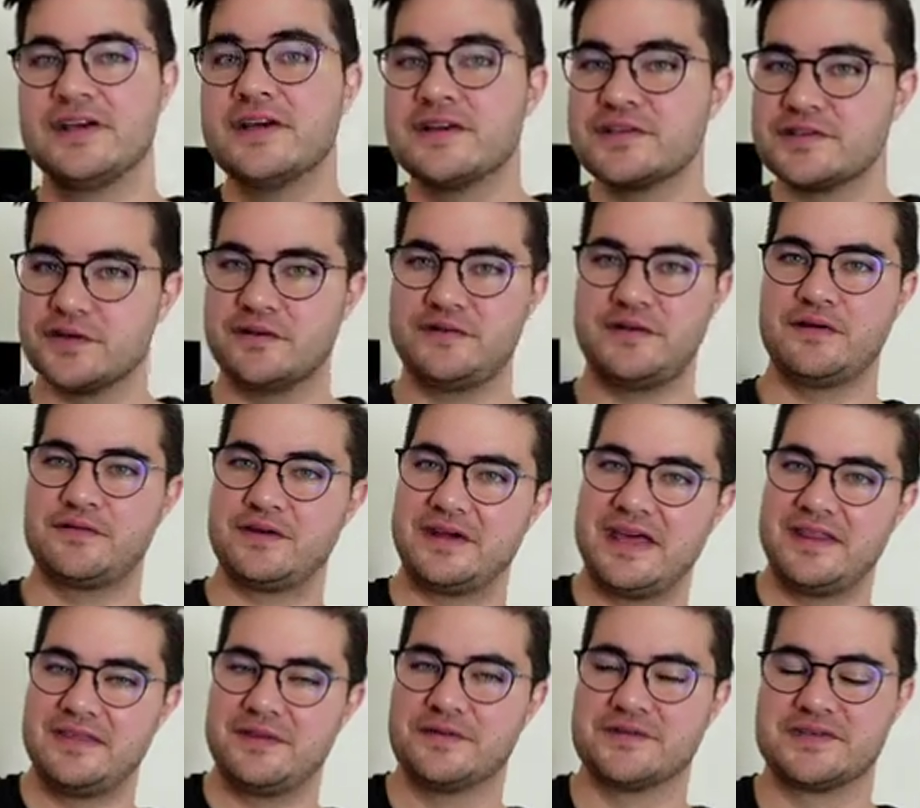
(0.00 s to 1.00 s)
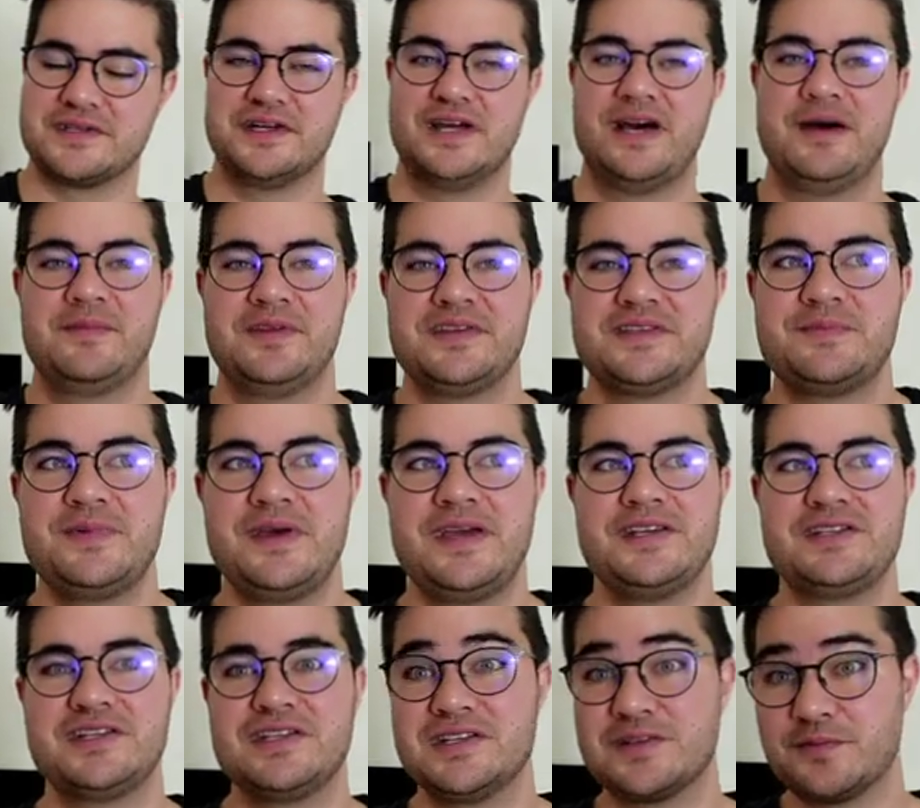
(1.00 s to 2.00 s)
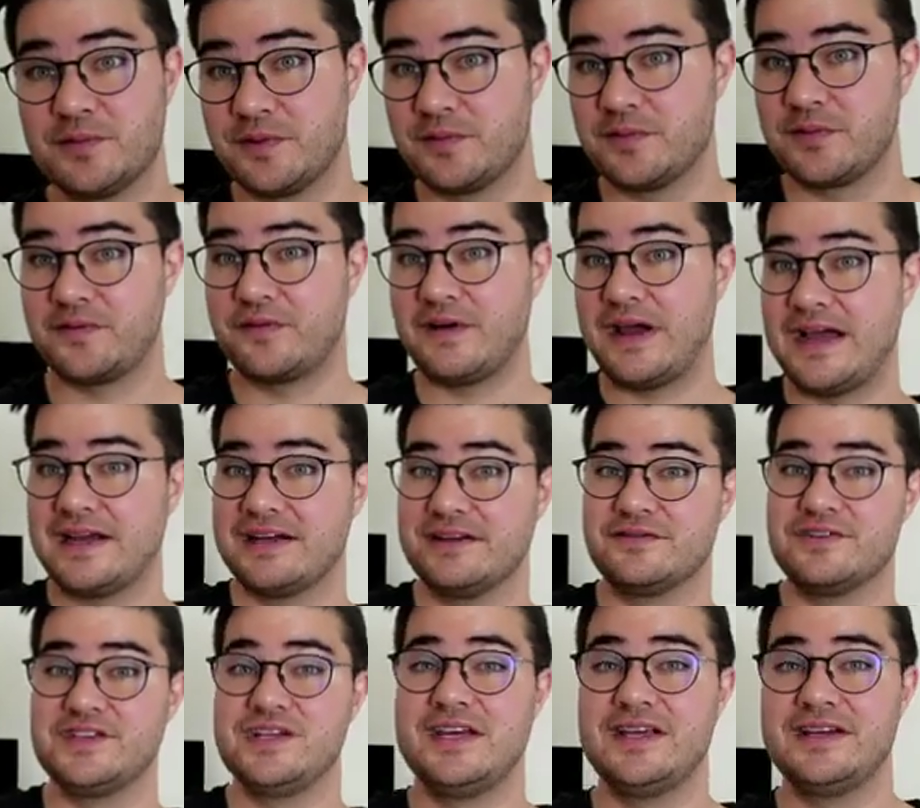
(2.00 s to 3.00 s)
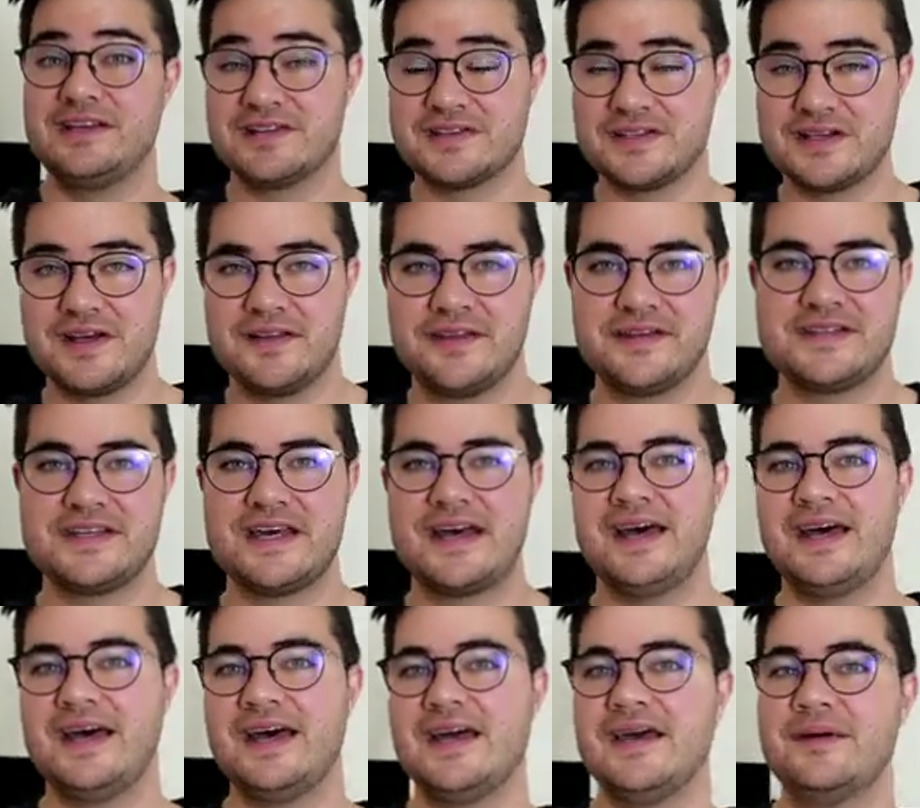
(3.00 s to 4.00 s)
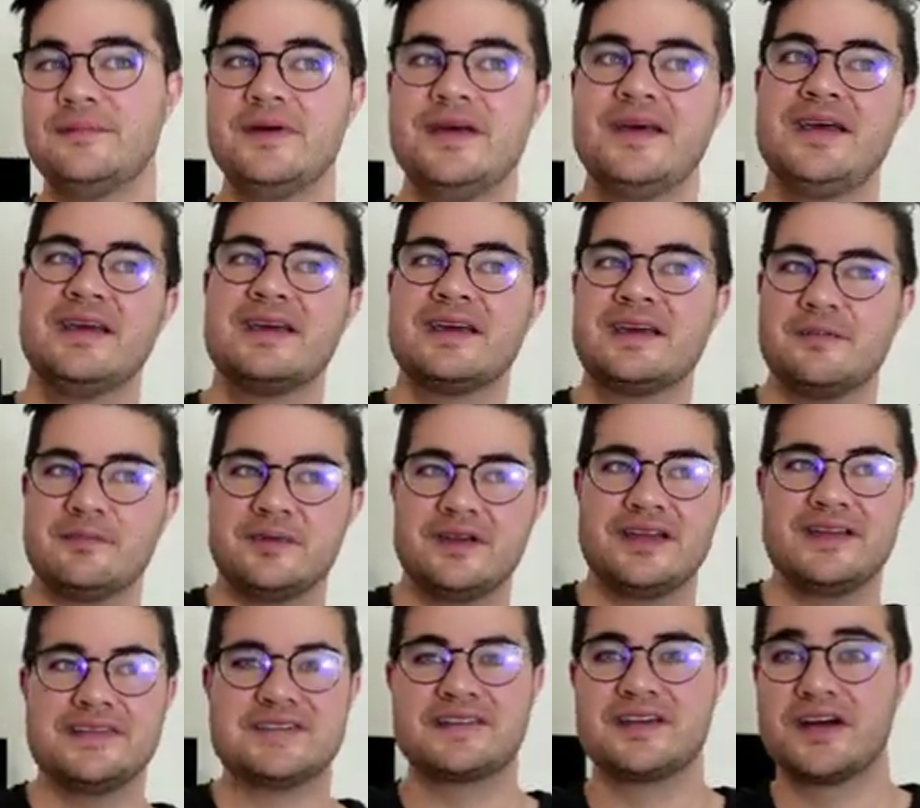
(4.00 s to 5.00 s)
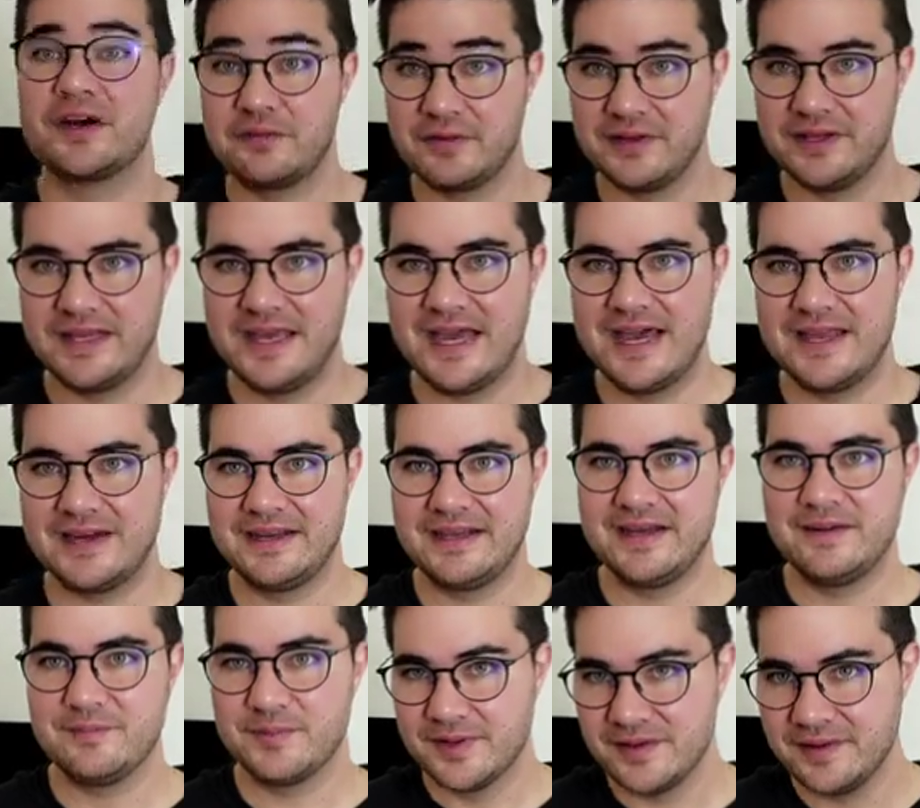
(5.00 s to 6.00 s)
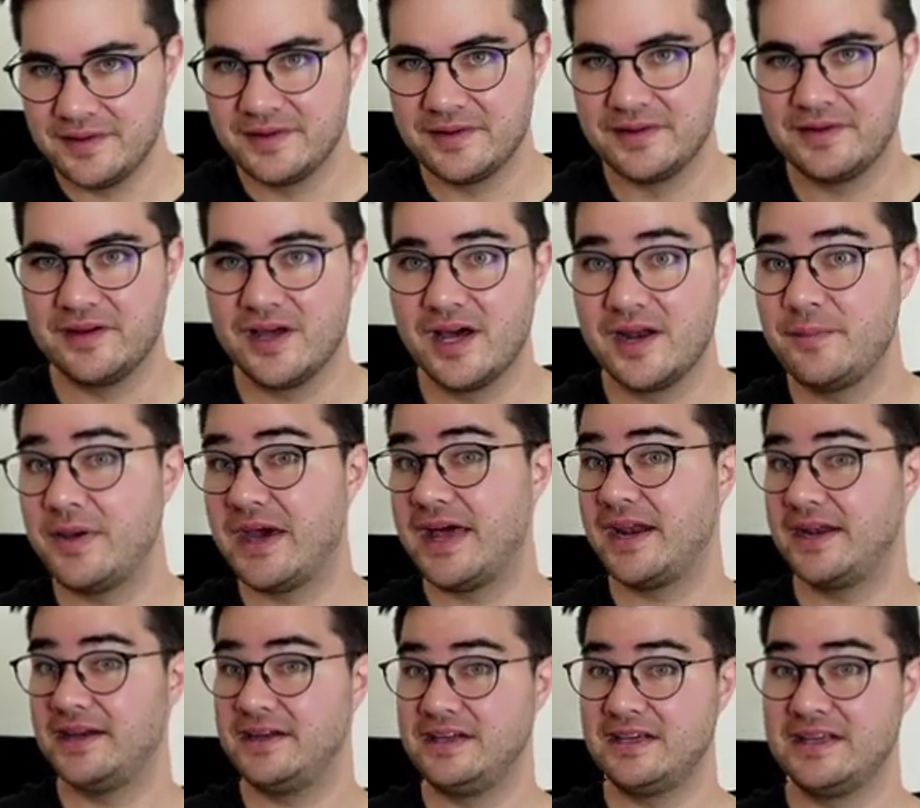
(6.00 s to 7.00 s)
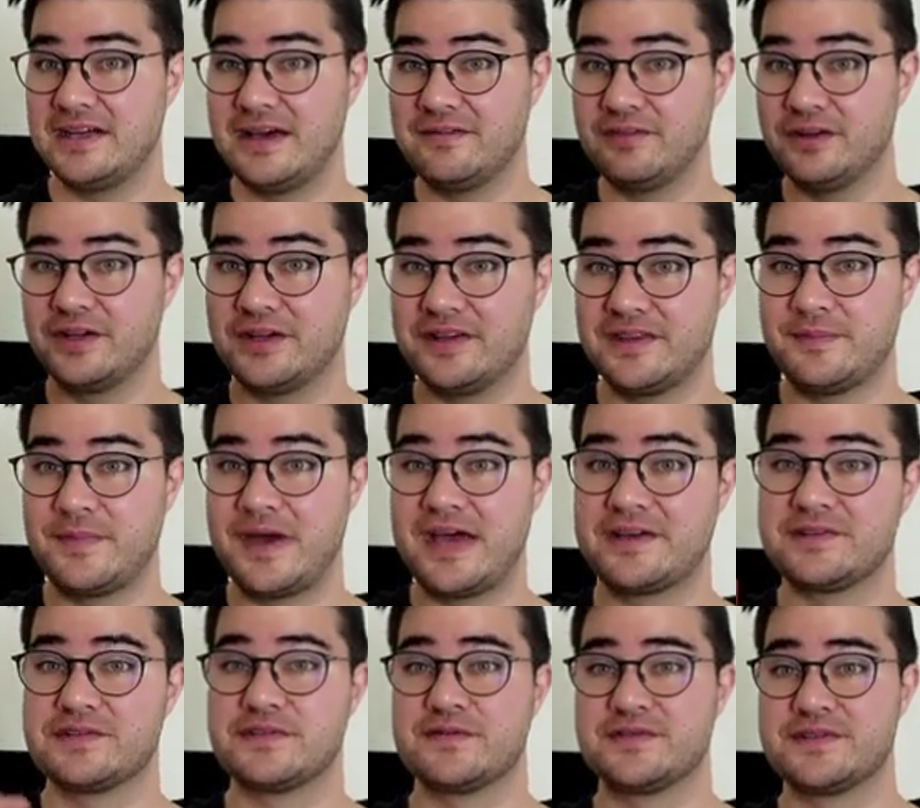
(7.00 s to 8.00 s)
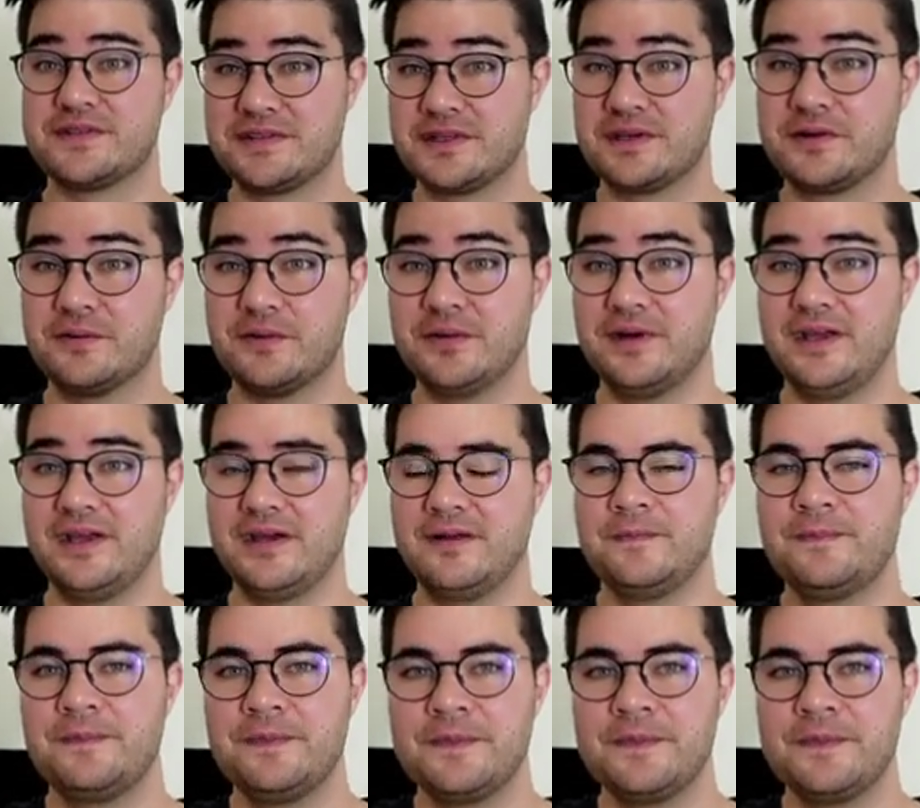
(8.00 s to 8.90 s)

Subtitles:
So if you ever get those anomalous patients with refractive changes all the time, complaints that aren't really adding up, not a bad idea to have a look at the back surface of the cornea.